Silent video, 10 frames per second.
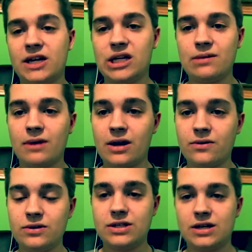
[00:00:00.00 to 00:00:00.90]
that came
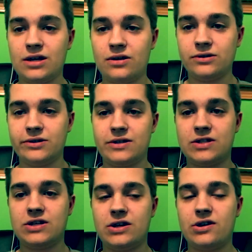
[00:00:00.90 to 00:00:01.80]
out early
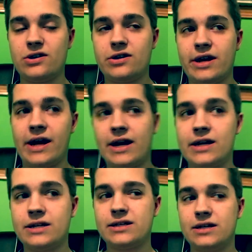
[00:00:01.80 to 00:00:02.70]
this year,
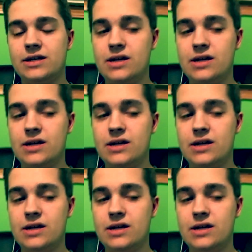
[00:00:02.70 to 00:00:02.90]
and